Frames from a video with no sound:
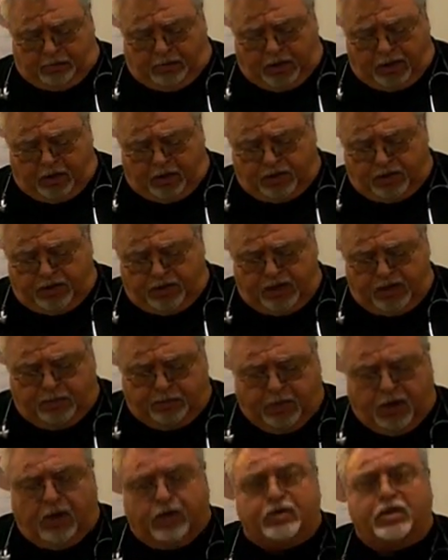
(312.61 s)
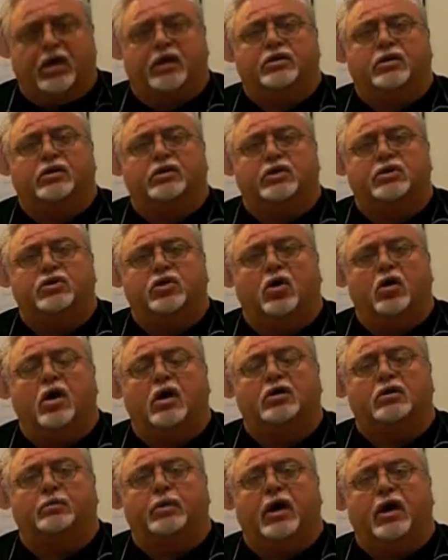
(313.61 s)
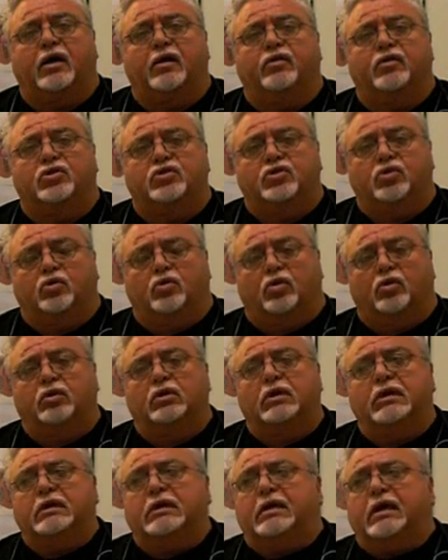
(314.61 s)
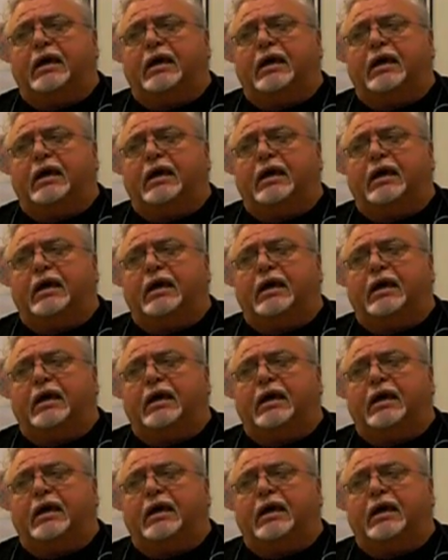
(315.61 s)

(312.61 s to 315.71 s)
because these parasites I just talked about in the stool,